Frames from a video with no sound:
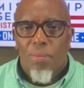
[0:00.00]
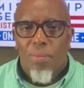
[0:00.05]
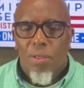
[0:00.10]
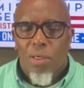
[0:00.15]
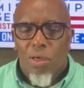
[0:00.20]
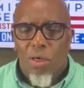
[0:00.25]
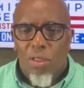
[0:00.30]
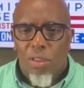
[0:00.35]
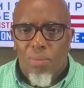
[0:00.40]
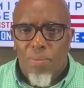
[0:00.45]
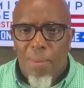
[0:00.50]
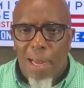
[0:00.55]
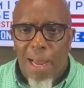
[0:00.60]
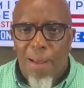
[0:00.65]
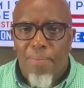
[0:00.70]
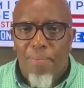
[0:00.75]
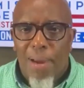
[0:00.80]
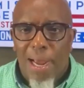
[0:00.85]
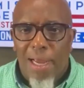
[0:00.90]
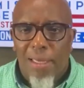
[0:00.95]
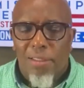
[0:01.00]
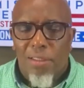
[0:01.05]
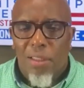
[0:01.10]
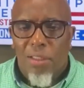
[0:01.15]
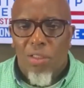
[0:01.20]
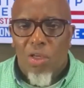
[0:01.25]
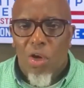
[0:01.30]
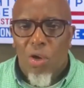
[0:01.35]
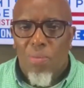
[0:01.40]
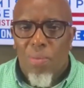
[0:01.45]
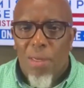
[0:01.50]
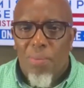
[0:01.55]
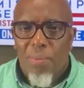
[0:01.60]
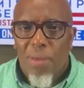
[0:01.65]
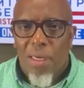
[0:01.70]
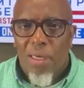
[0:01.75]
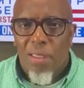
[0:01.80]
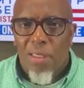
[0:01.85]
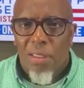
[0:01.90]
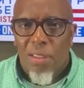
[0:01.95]
because my pastor told me
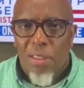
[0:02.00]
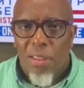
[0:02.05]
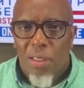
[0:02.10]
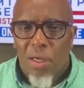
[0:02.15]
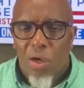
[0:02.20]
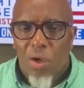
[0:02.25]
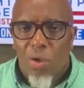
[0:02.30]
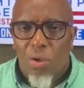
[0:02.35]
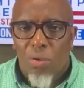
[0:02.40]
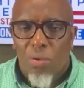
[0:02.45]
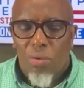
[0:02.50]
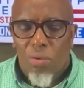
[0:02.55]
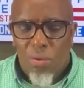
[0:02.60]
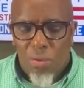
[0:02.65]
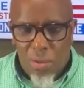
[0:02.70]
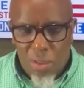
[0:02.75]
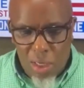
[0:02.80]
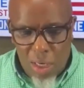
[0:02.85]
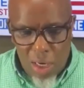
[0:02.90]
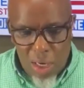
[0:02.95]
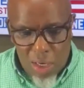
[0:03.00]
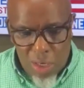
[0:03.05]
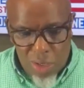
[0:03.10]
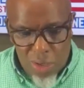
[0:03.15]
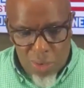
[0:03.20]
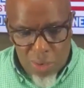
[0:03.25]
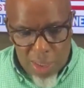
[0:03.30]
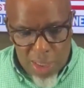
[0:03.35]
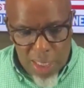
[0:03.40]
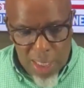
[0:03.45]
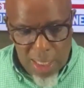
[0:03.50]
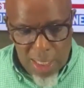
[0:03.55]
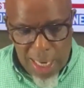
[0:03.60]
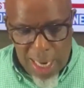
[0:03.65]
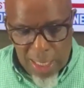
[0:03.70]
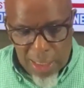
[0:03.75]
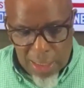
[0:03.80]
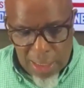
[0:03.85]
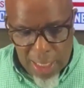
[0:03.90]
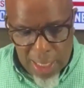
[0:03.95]
many years ago, you
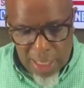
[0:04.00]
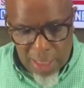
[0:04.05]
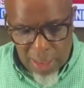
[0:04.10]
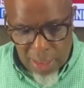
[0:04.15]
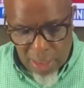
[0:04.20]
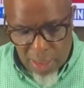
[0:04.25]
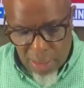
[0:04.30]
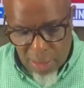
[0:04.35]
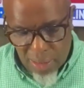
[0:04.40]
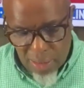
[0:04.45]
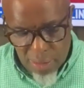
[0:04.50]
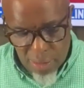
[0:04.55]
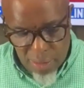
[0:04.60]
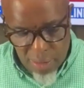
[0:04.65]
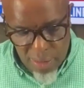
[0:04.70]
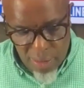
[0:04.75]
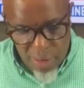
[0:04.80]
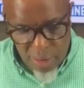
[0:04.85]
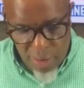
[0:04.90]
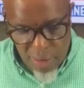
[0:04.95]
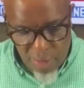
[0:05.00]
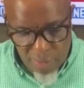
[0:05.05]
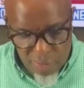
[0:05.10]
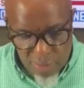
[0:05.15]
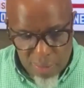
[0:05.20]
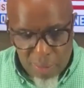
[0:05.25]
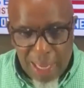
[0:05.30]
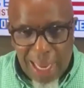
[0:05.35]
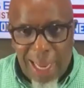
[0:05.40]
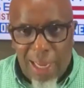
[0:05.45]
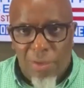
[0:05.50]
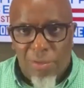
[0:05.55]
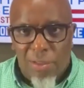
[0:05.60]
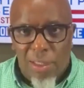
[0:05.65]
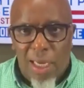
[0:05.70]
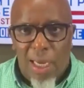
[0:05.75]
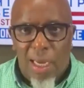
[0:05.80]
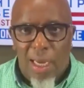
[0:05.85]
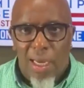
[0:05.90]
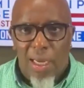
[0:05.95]
cannot change it from the
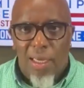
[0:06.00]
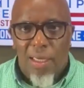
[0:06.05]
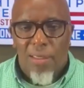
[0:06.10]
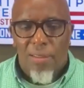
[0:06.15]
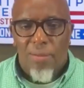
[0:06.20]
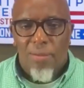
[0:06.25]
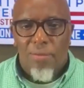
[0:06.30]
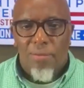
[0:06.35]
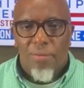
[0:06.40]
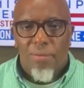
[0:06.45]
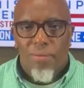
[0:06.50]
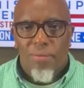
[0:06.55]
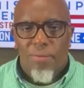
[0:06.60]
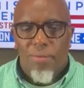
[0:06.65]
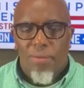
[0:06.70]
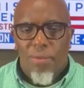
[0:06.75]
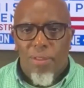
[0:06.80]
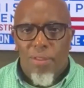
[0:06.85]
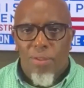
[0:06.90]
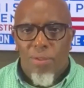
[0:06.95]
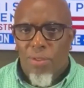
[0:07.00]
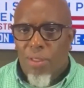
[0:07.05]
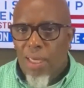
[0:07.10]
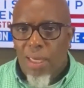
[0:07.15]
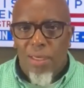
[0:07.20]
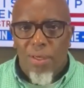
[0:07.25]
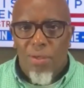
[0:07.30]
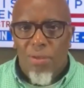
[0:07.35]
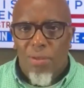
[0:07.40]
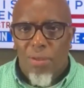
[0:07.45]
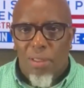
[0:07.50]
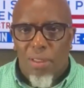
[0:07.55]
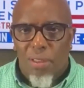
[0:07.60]
outside. You can't do